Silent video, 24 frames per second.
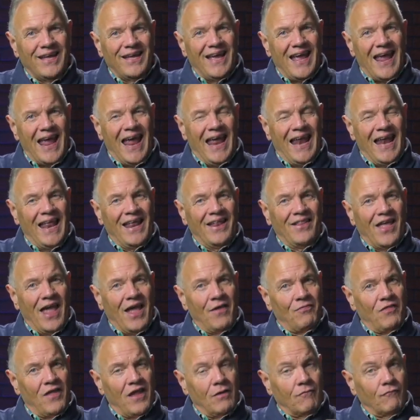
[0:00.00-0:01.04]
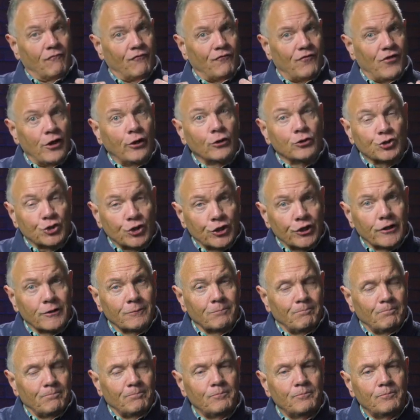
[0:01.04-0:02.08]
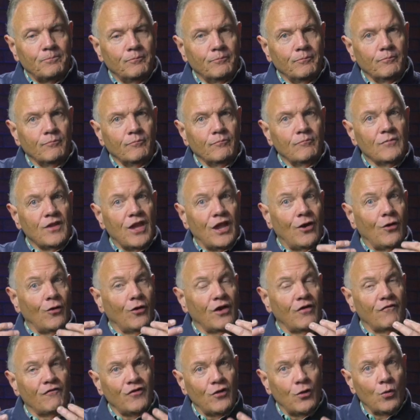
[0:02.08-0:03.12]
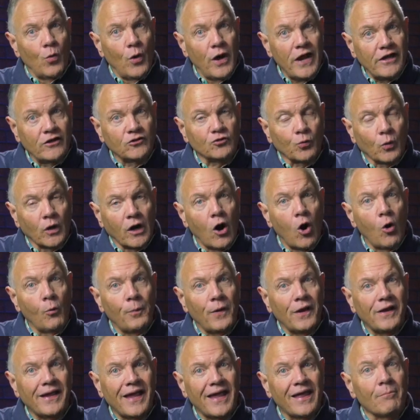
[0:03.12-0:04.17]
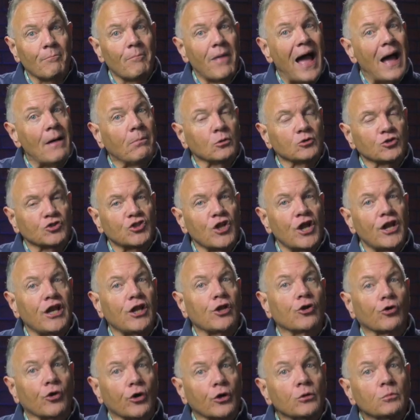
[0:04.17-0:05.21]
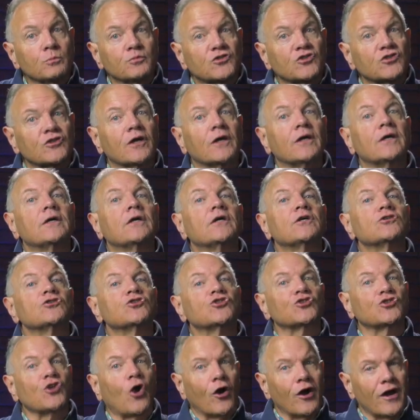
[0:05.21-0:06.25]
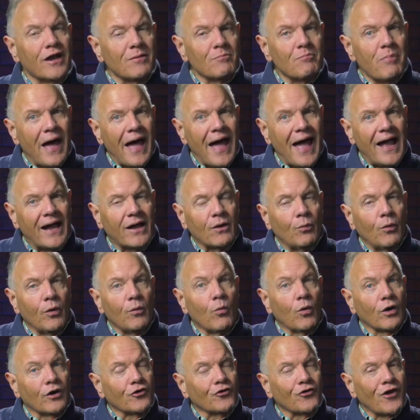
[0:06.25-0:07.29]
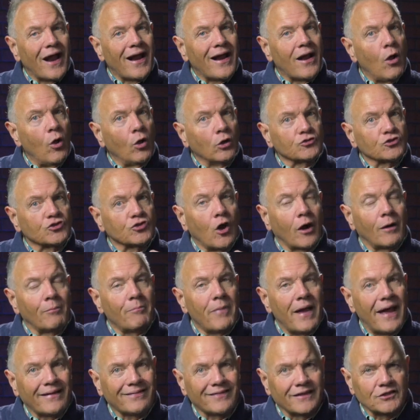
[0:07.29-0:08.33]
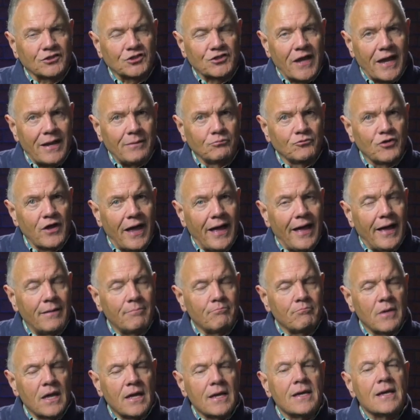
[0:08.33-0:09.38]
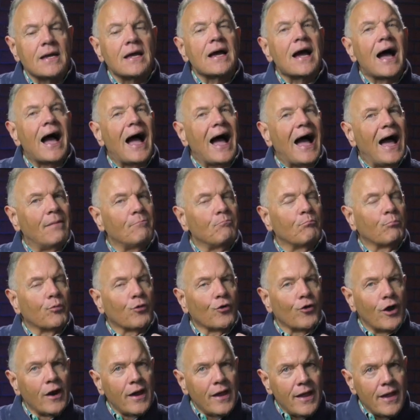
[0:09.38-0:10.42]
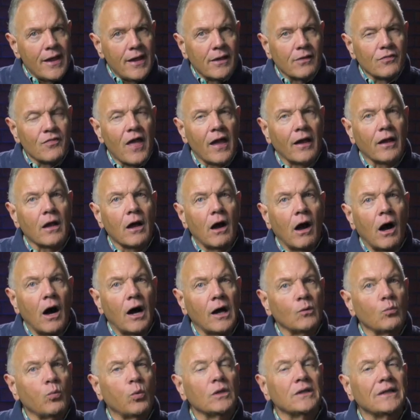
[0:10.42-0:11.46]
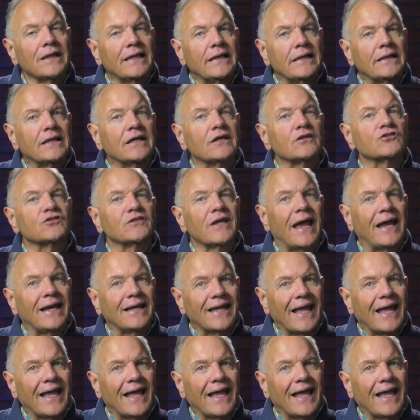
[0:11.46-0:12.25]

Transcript: and then future, you know, in a few weeks, we're hoping to get Bible study groups started back. We want to try to all start back the same time. I'm praying that God will lead us and